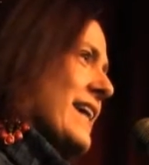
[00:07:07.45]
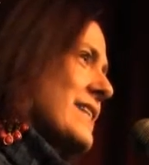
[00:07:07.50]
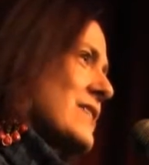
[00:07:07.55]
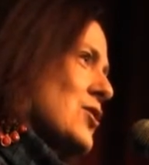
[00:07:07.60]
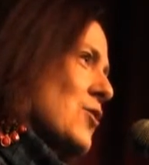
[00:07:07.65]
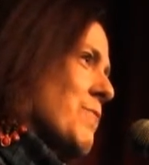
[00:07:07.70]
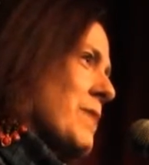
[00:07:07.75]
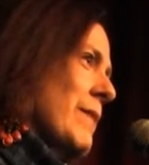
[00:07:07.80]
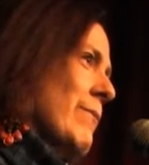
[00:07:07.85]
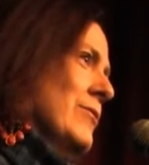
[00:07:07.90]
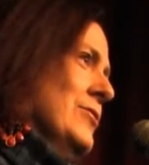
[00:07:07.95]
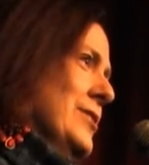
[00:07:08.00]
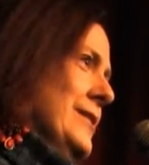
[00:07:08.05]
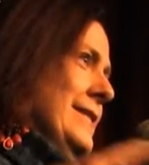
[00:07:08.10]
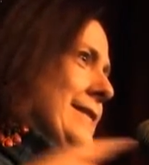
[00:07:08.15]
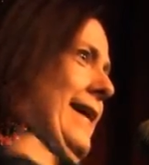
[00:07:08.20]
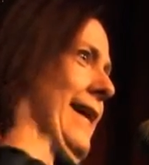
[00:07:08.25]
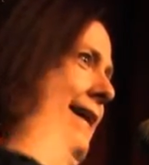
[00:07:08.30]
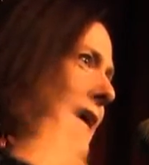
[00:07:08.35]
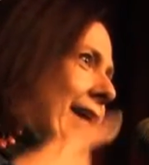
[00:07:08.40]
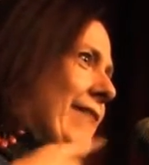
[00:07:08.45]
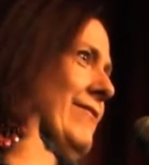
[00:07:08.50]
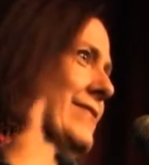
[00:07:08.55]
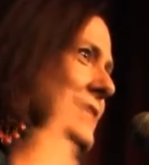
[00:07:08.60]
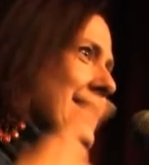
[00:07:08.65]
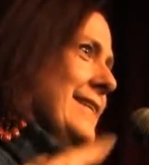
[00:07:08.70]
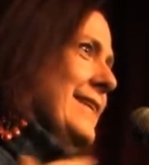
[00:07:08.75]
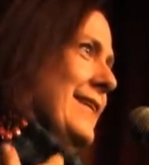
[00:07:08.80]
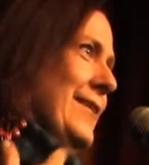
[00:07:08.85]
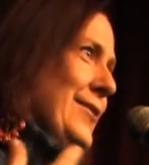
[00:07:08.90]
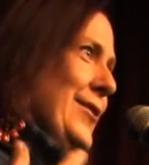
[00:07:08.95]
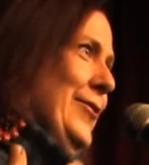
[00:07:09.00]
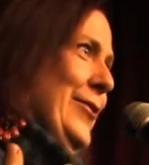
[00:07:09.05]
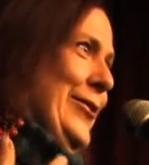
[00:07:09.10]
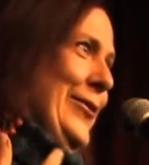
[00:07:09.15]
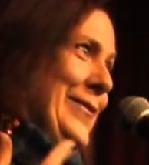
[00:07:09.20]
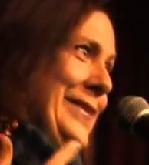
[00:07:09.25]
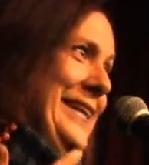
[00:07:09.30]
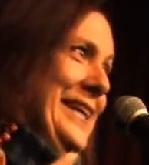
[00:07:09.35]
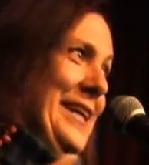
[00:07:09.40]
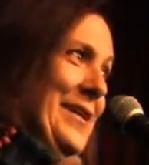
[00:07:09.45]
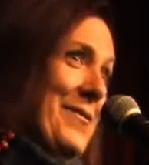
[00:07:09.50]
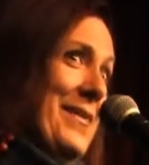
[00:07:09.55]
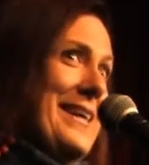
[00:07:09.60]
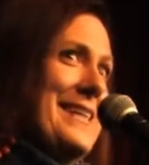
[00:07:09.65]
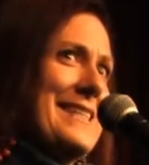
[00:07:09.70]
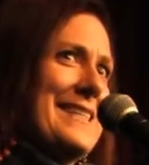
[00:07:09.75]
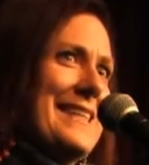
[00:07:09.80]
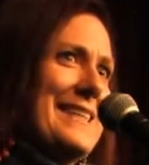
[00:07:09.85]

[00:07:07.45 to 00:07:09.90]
And so people just thought I was a little loco in the cabeza.